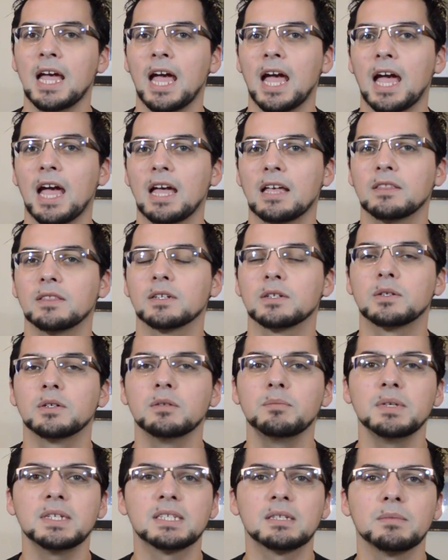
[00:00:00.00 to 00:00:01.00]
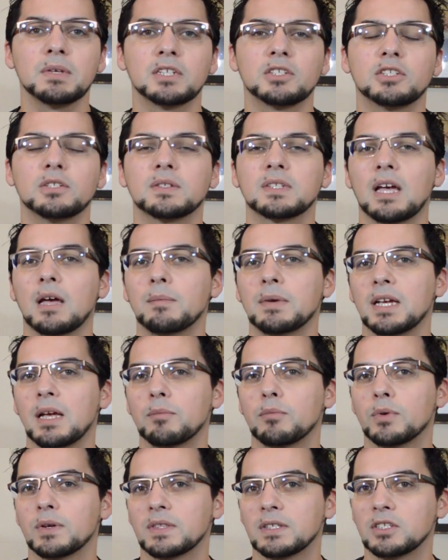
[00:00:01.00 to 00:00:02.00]
And there could be some issues coming
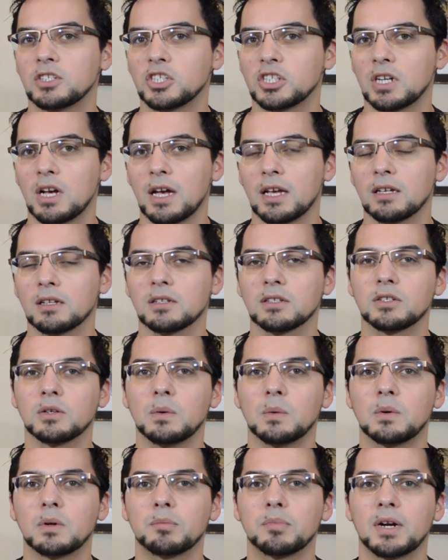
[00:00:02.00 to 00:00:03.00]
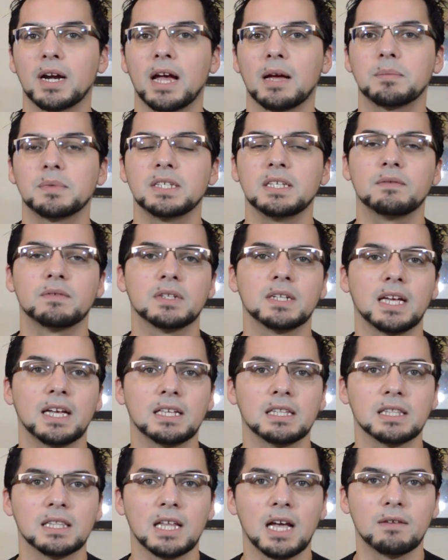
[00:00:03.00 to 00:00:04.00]
up with a child or perhaps even
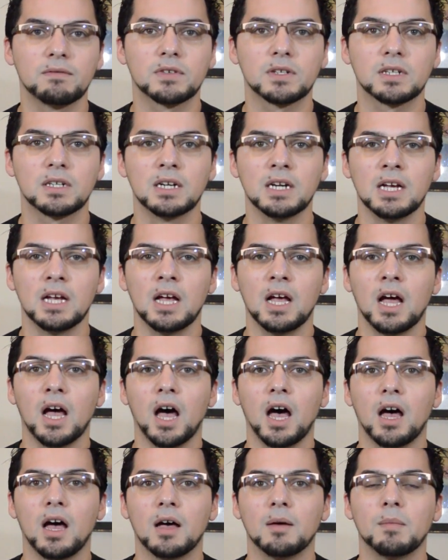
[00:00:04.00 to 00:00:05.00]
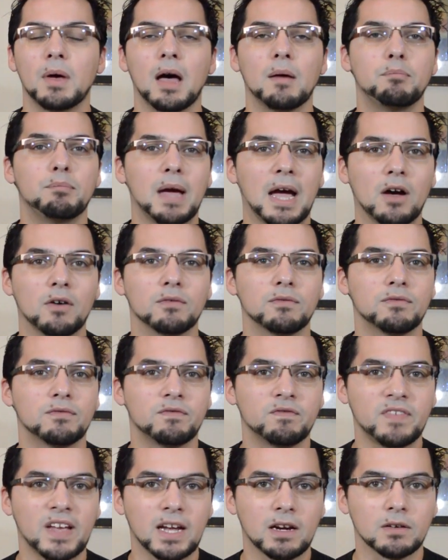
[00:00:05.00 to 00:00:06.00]
a lover about
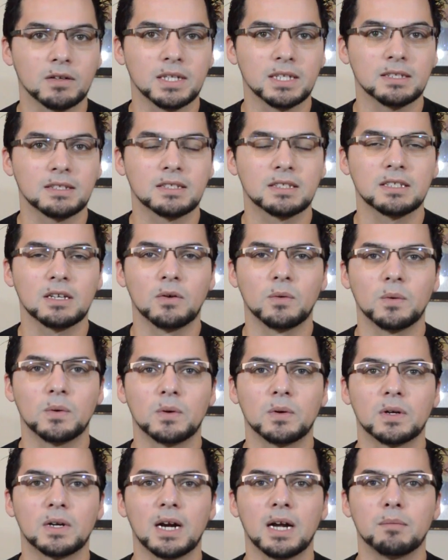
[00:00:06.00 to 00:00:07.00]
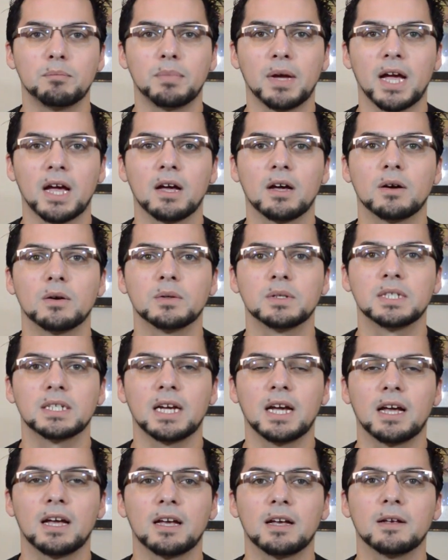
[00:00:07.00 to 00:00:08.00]
fairness or about
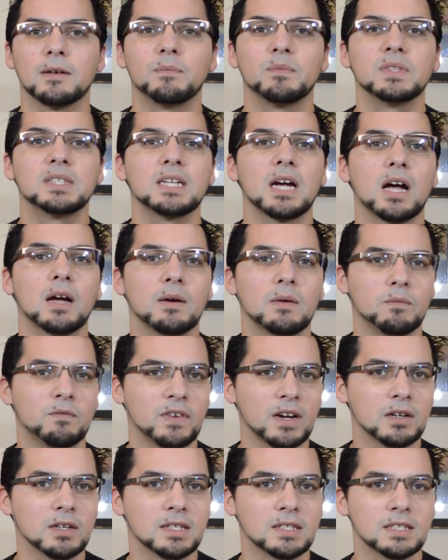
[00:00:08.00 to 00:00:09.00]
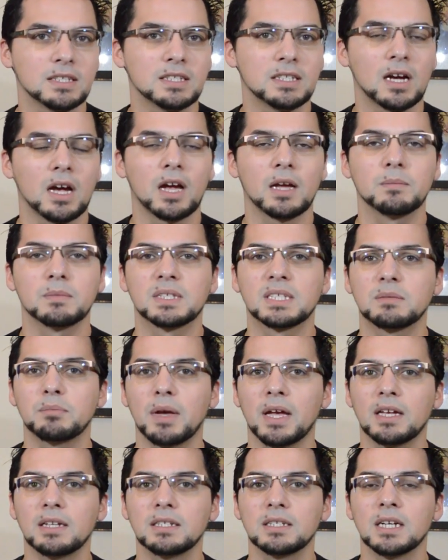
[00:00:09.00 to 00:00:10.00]
fairness in time
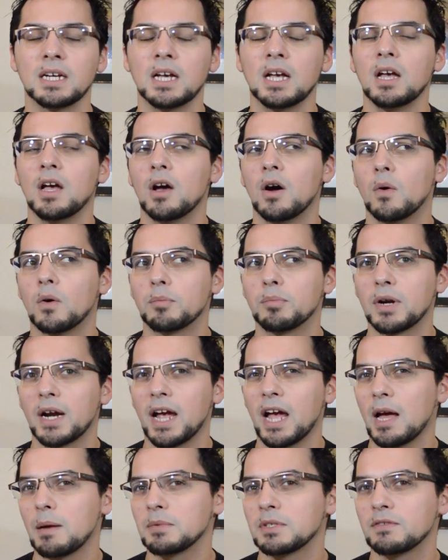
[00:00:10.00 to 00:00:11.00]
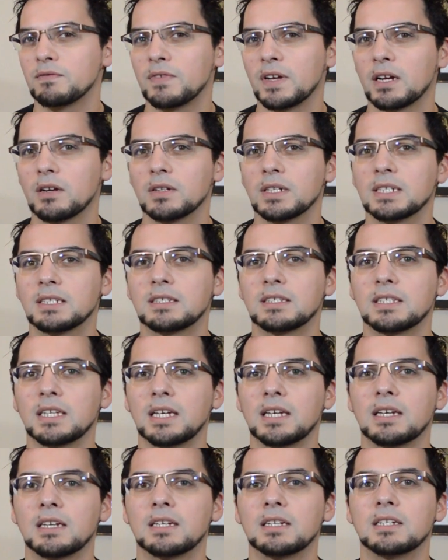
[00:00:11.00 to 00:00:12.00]
spent, or perhaps fairness
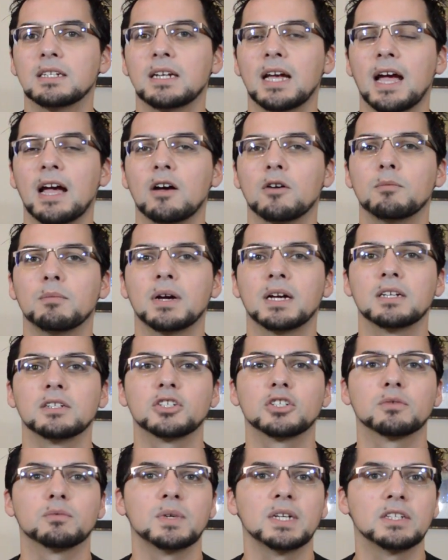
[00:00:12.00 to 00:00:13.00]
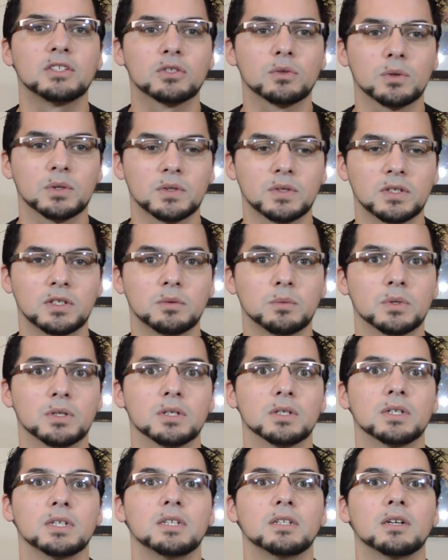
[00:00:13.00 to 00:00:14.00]
in how much resources
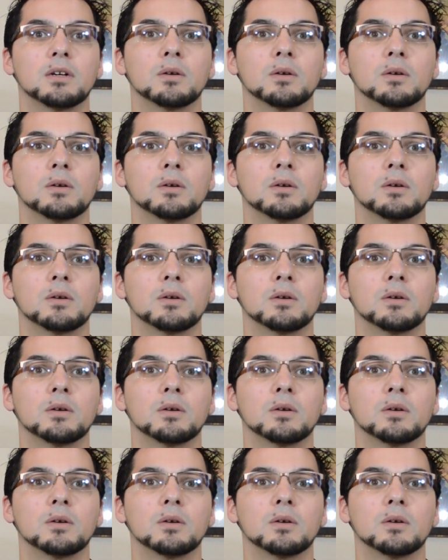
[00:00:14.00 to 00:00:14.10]
we're